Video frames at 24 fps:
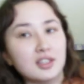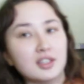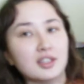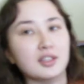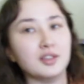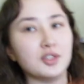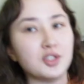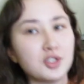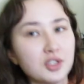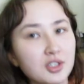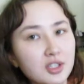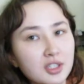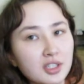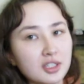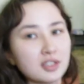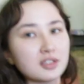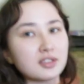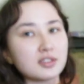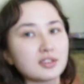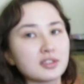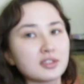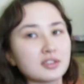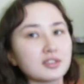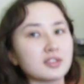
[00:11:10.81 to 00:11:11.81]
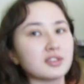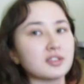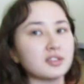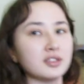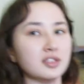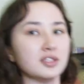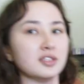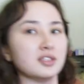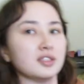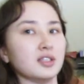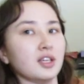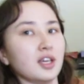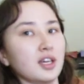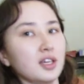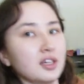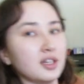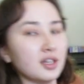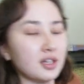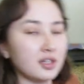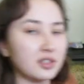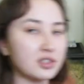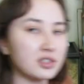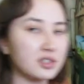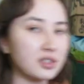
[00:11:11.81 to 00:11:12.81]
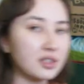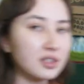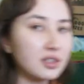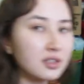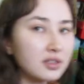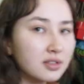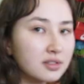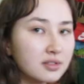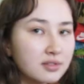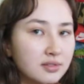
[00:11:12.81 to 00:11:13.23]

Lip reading: let me show you guys. This is the ADHD.